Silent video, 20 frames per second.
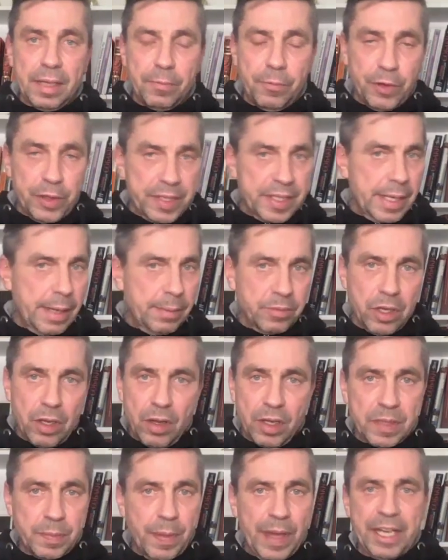for some
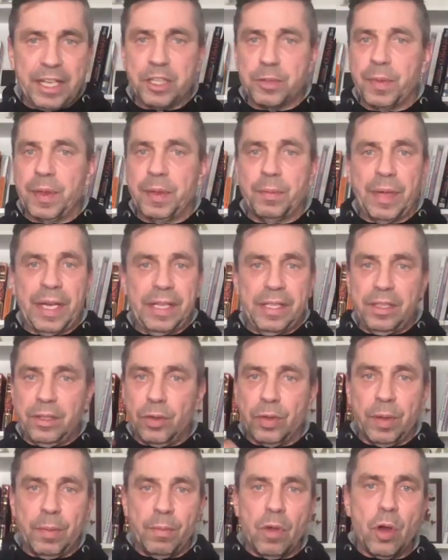dogs, punishment by
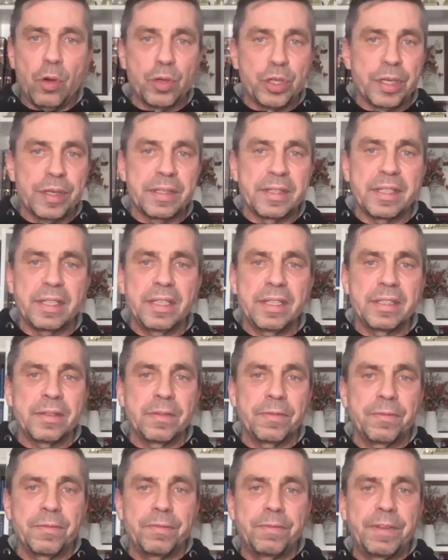your emotions
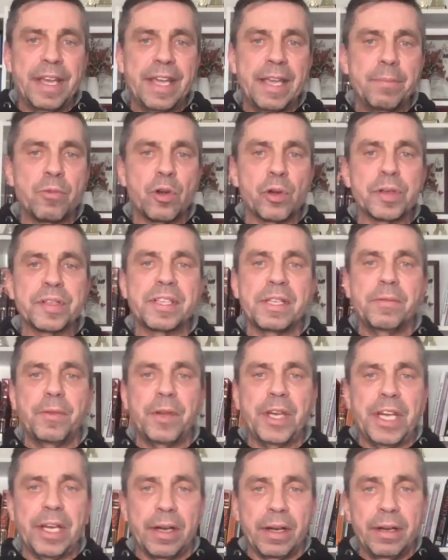is way more
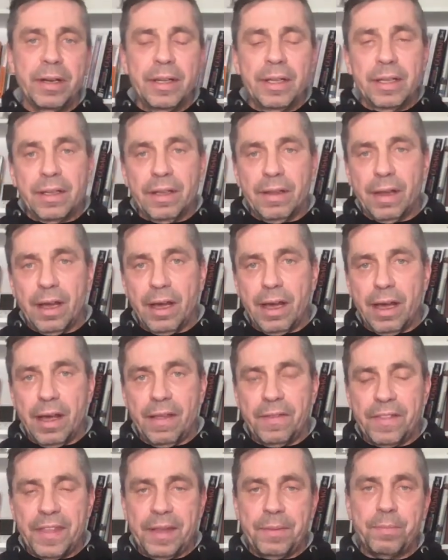severe
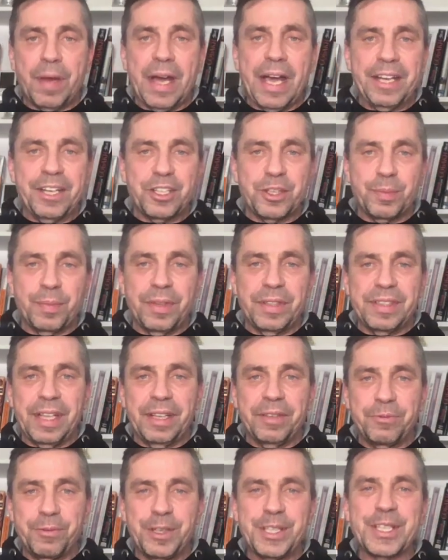
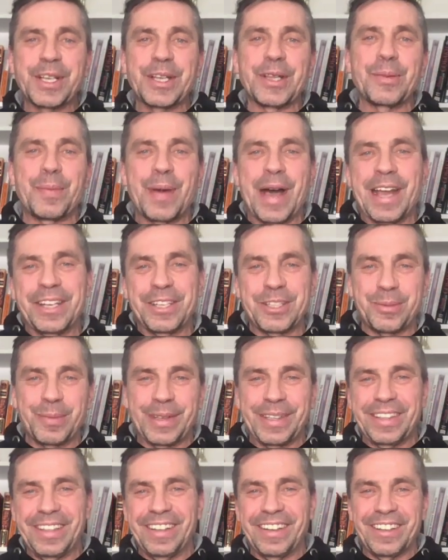than physical
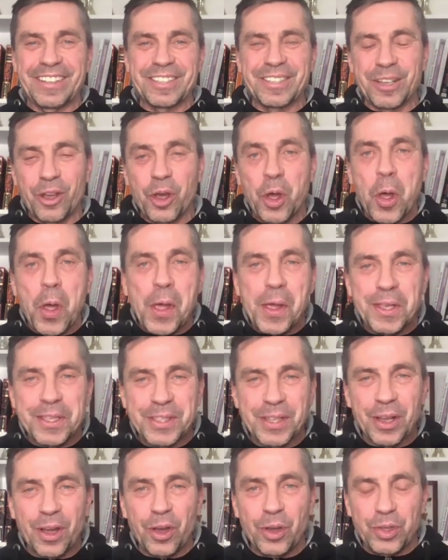punishment.
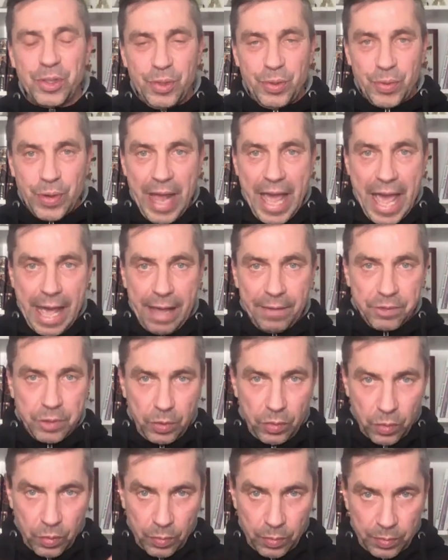So you have
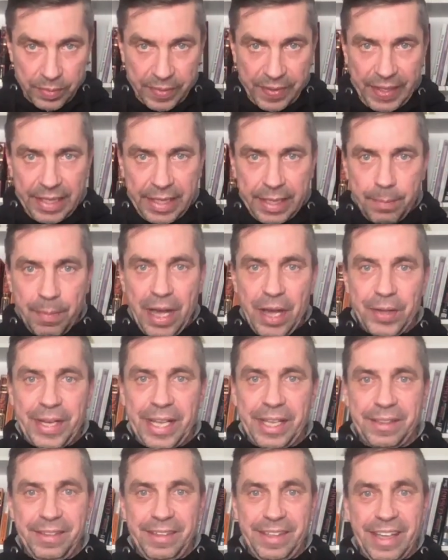to think about
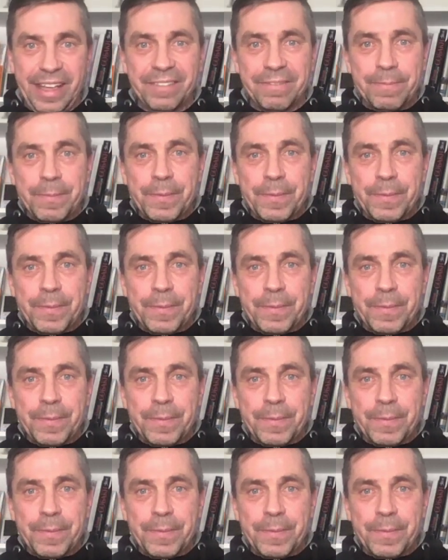it. Yeah.